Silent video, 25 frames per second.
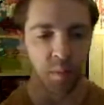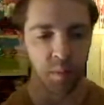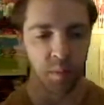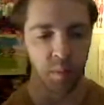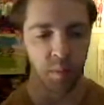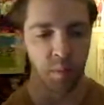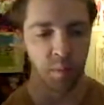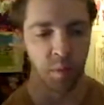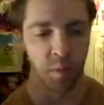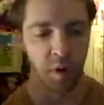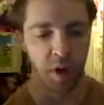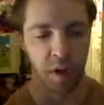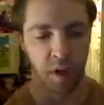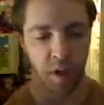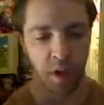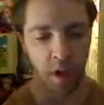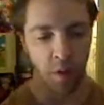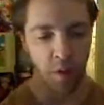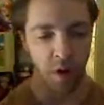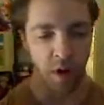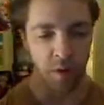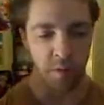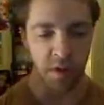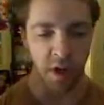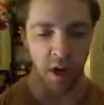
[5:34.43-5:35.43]
but when
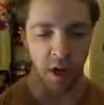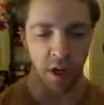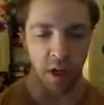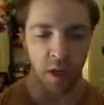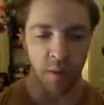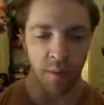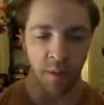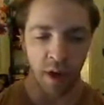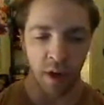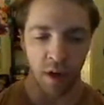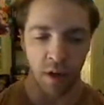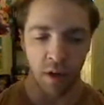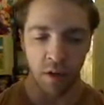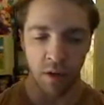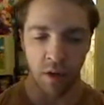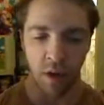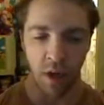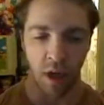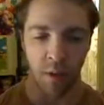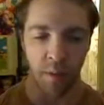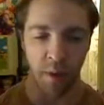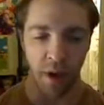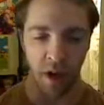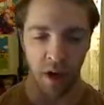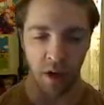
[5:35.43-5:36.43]
I'm talking about
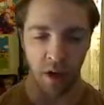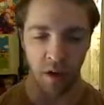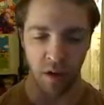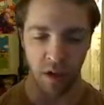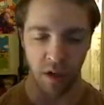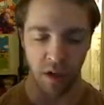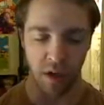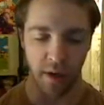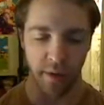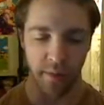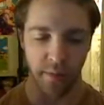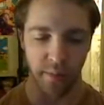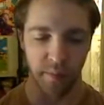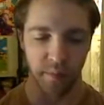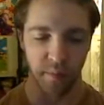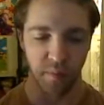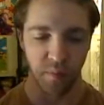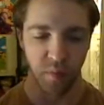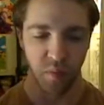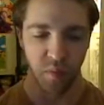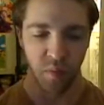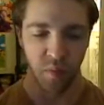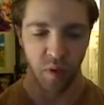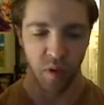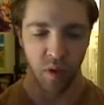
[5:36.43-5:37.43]

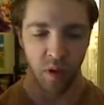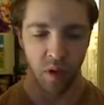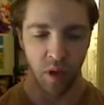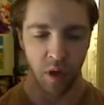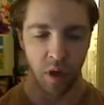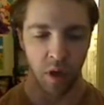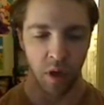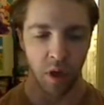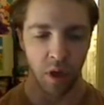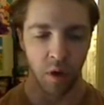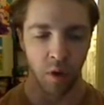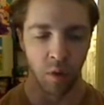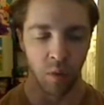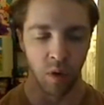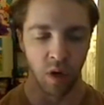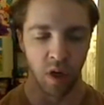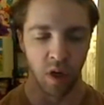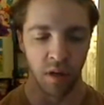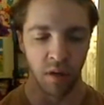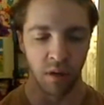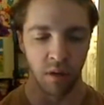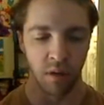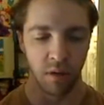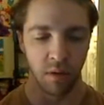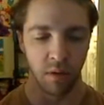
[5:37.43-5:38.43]

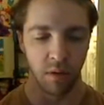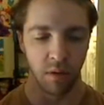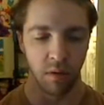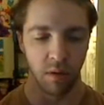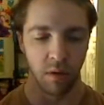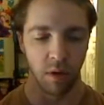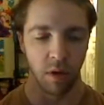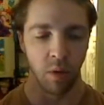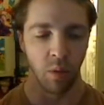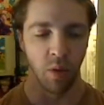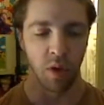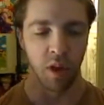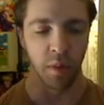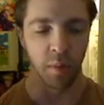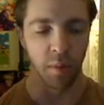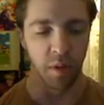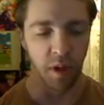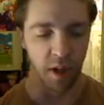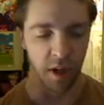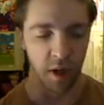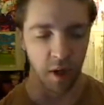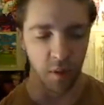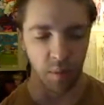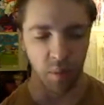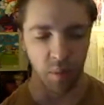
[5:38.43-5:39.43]
what what the
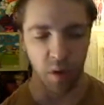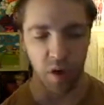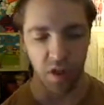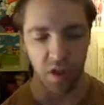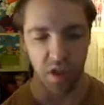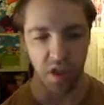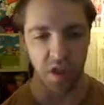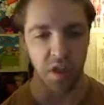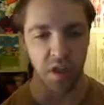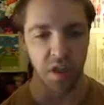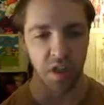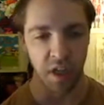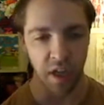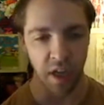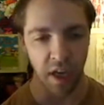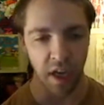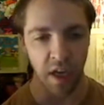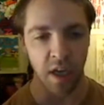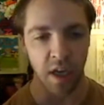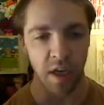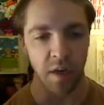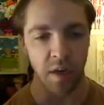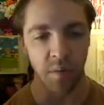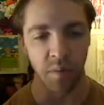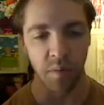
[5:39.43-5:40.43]
player puts into the
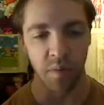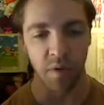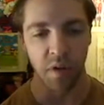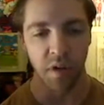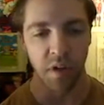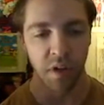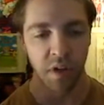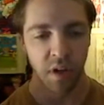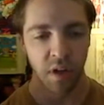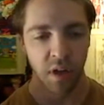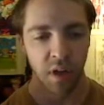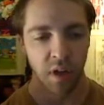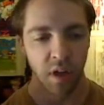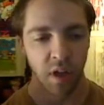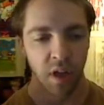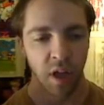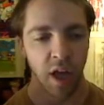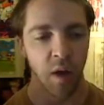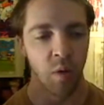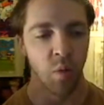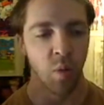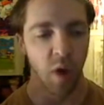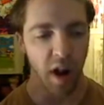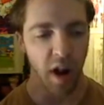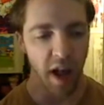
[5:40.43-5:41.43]
game
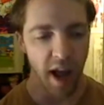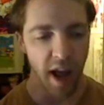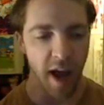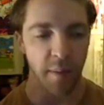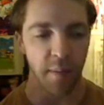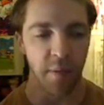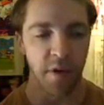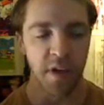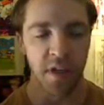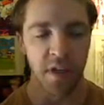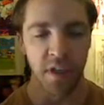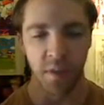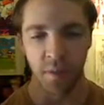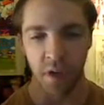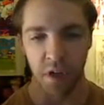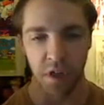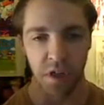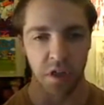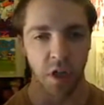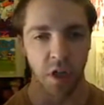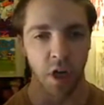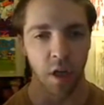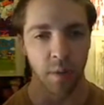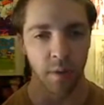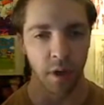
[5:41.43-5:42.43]
and what happens, I'm not just
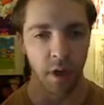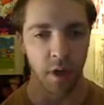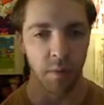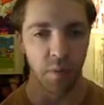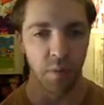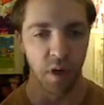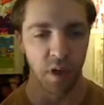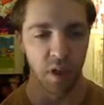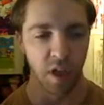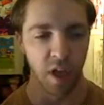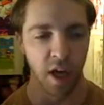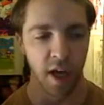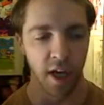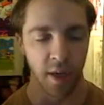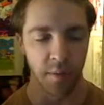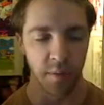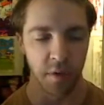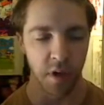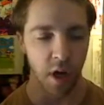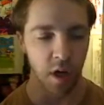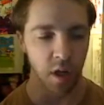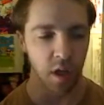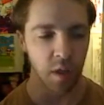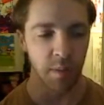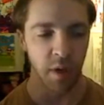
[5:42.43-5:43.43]
talking about input lag. I'm
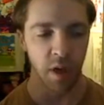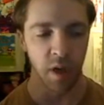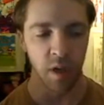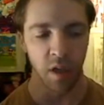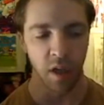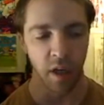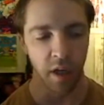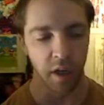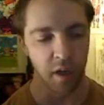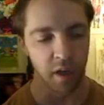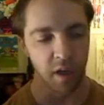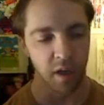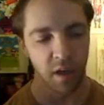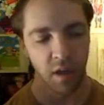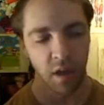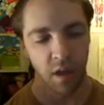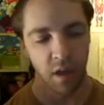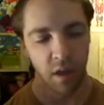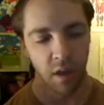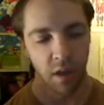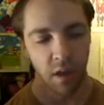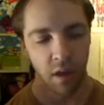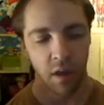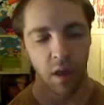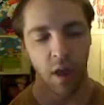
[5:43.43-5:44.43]
talking about
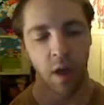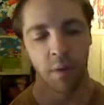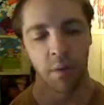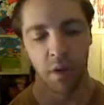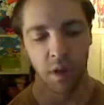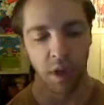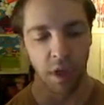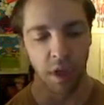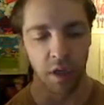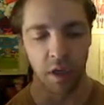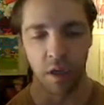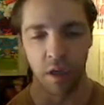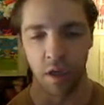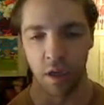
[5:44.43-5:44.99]
yeah, I mean like